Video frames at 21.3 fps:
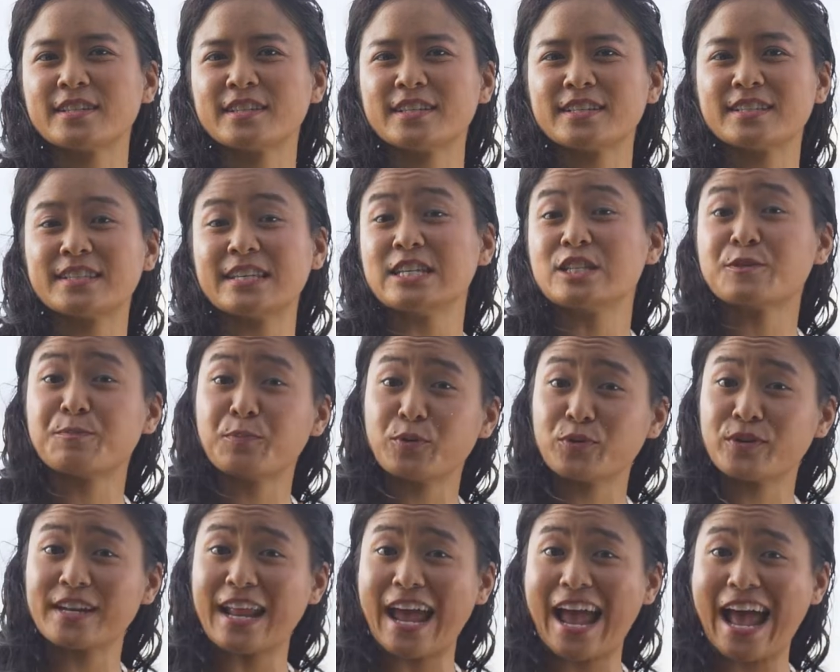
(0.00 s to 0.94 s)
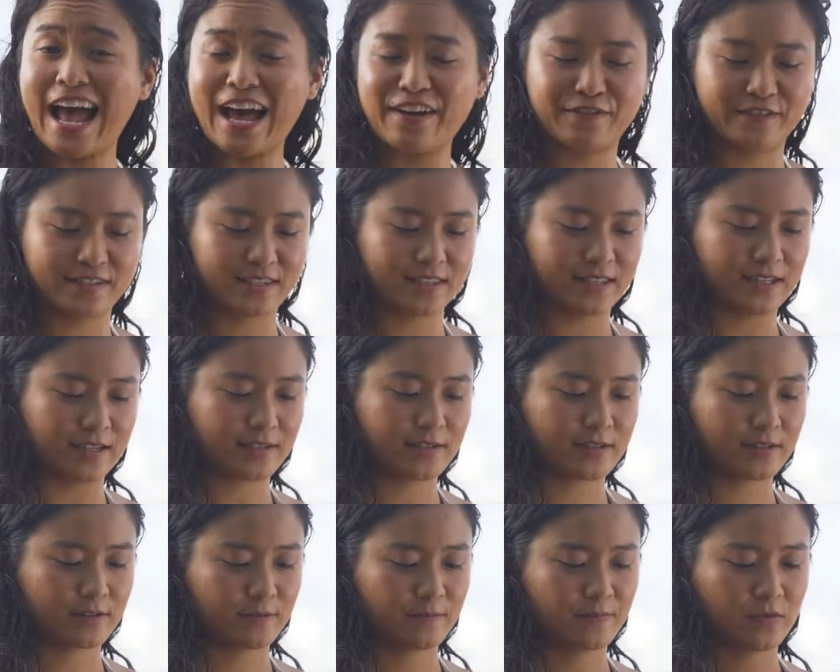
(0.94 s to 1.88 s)
a teaspoon and a half to
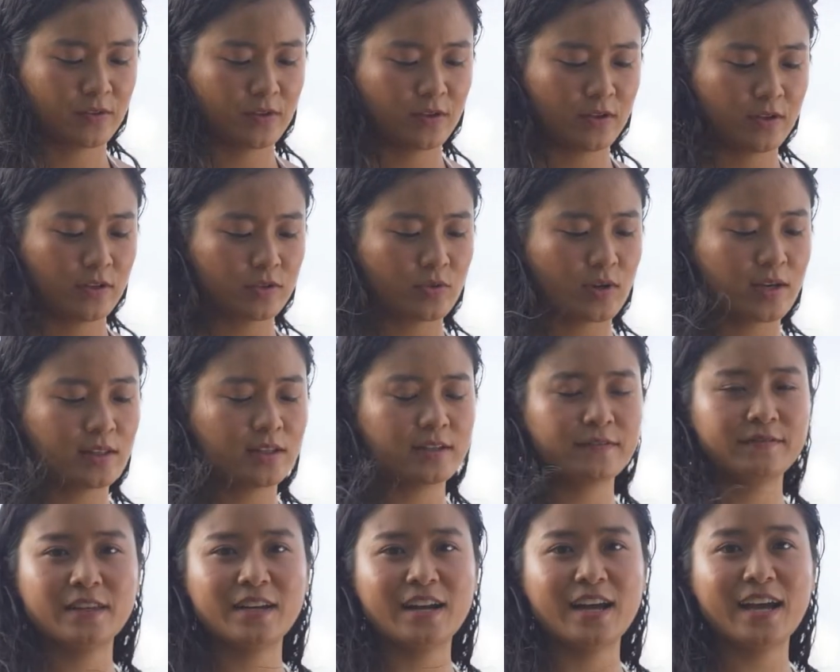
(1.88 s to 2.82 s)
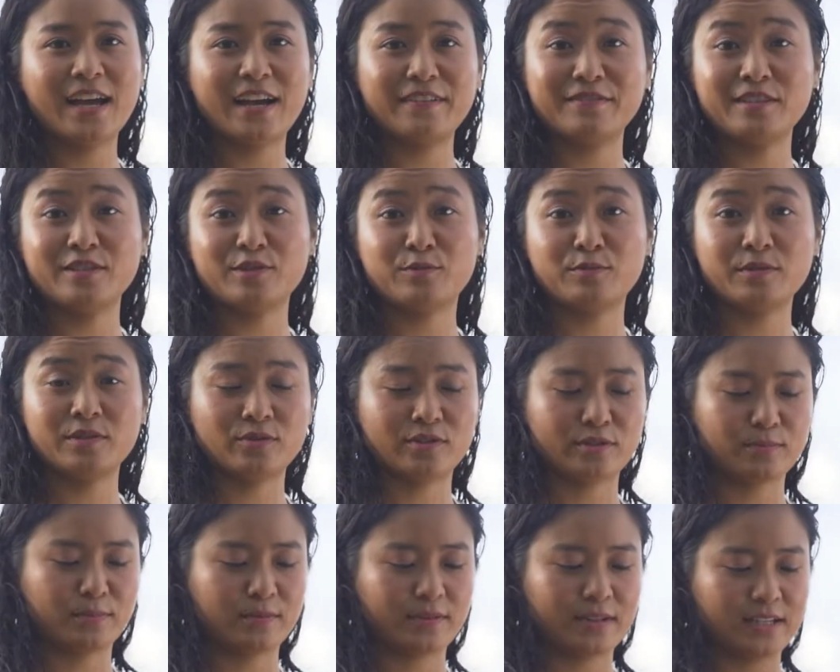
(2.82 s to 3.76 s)
this. So I love that I have these
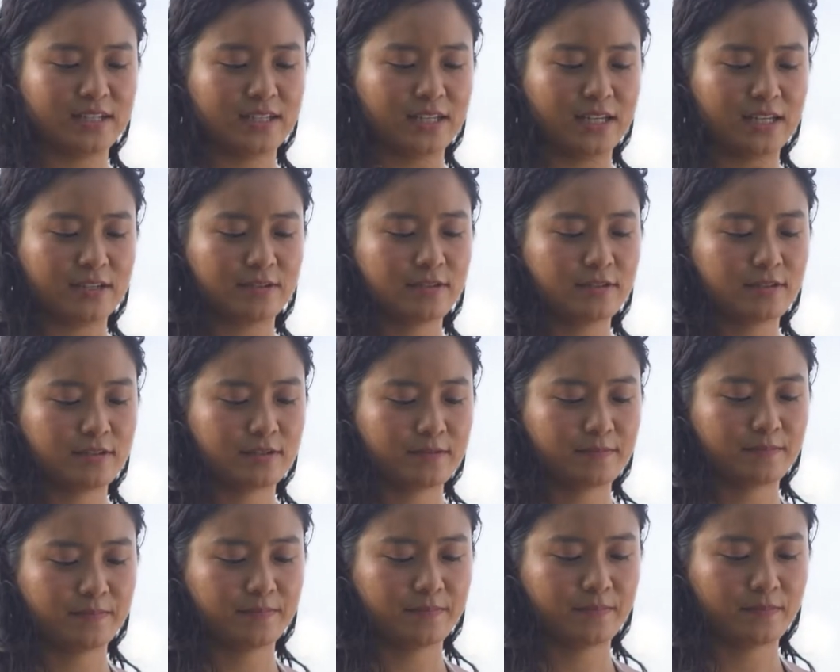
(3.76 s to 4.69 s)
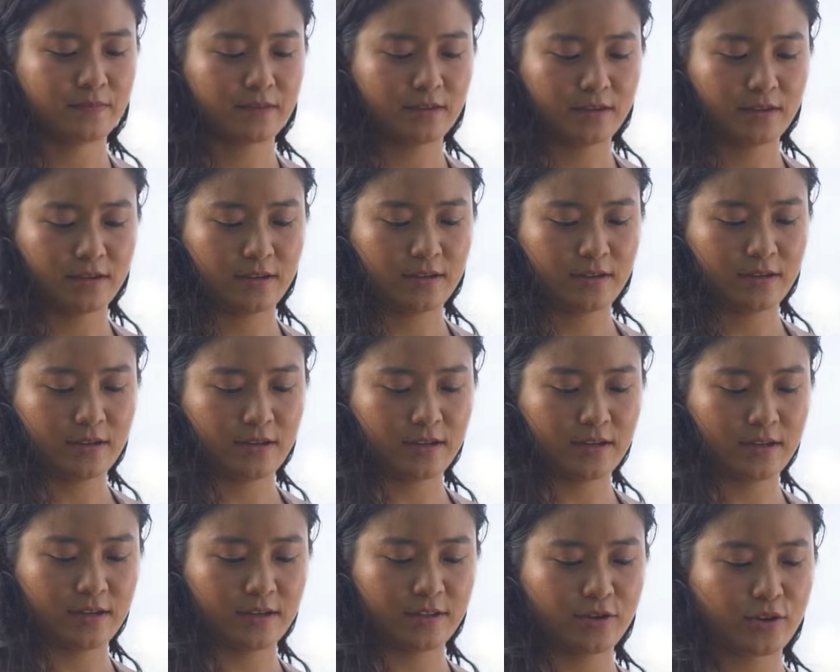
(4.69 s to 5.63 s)
reusable containers.
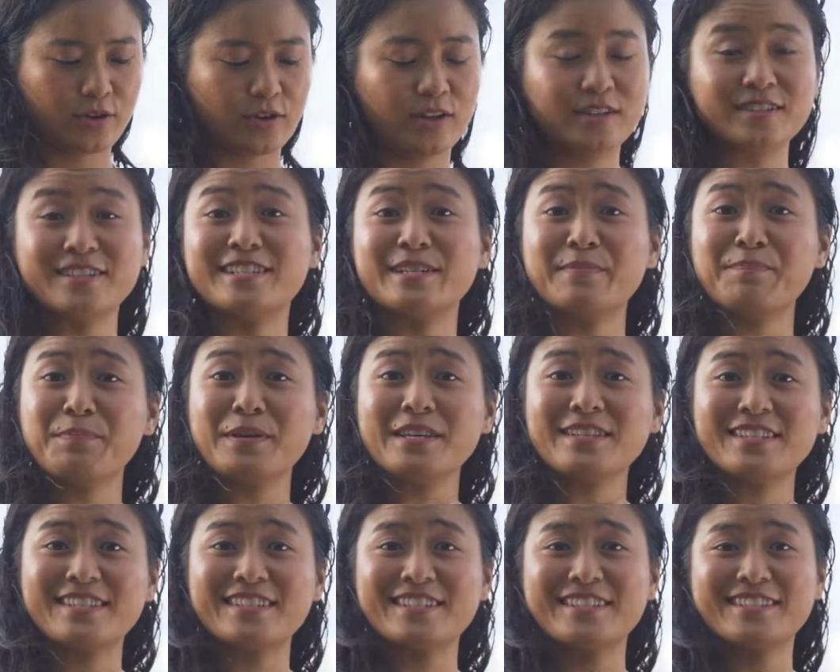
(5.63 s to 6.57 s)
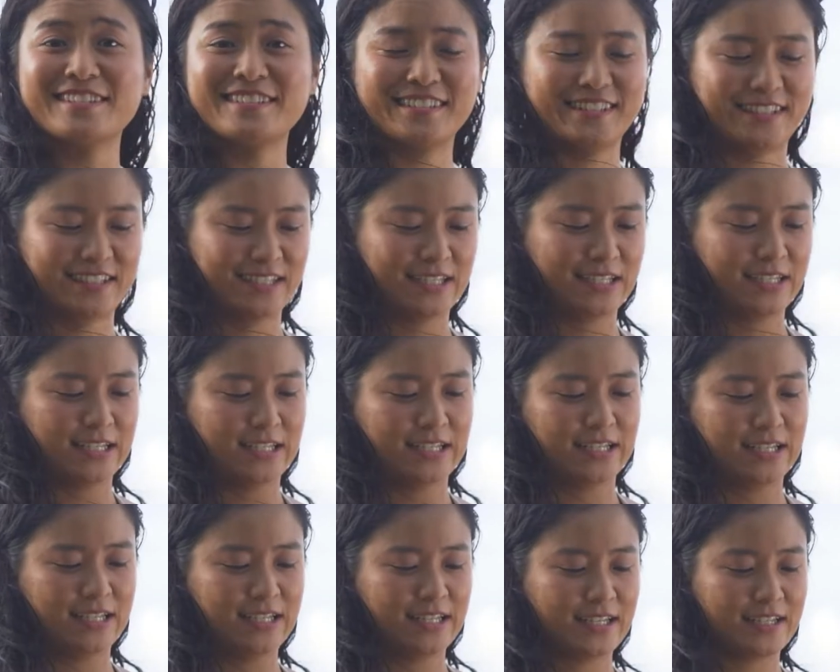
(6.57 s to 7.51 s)
They're called Zippies,
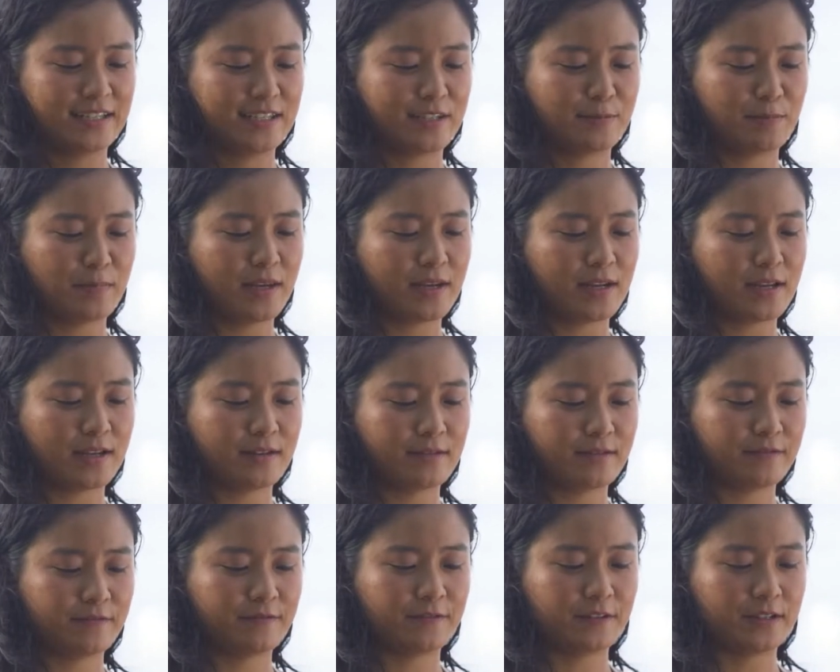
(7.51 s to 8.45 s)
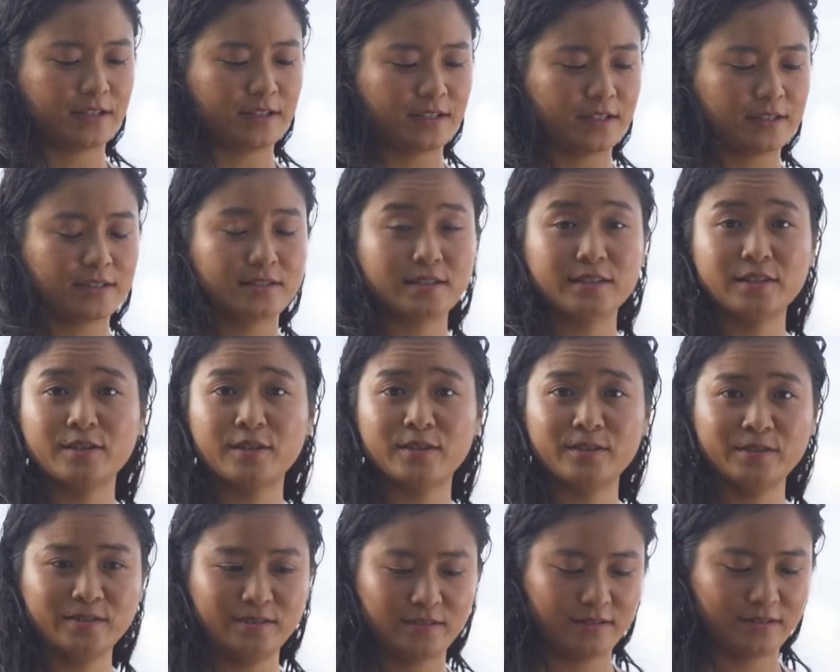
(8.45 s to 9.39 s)
and it's made out of silicone.